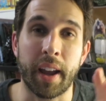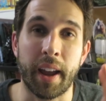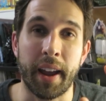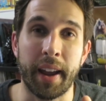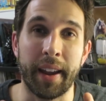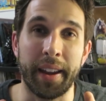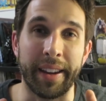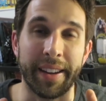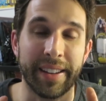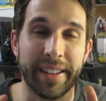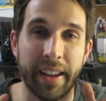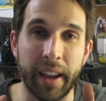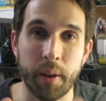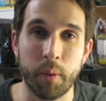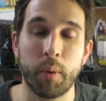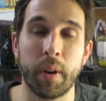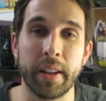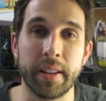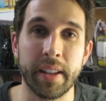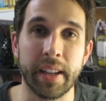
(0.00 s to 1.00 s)
I
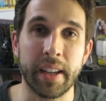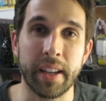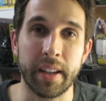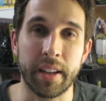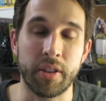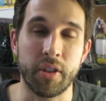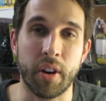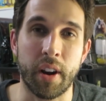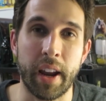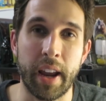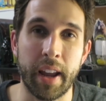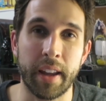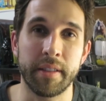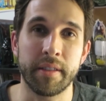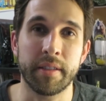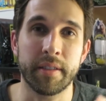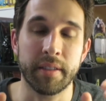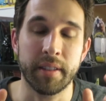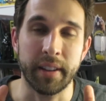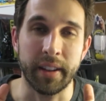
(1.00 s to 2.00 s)
can't wait to get it in your
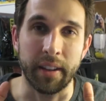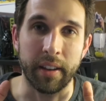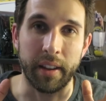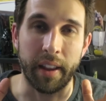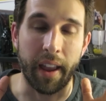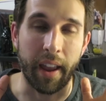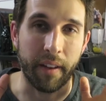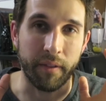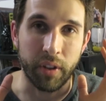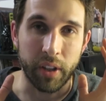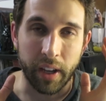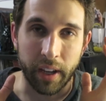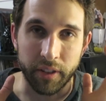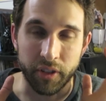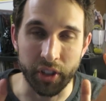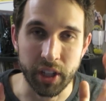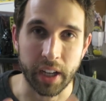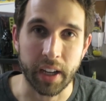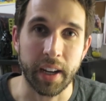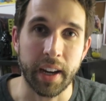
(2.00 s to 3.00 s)
hands and have you guys
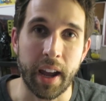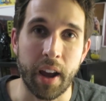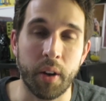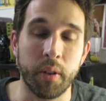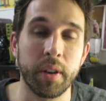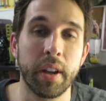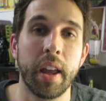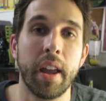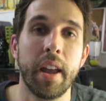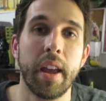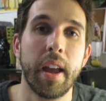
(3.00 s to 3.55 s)
check it out.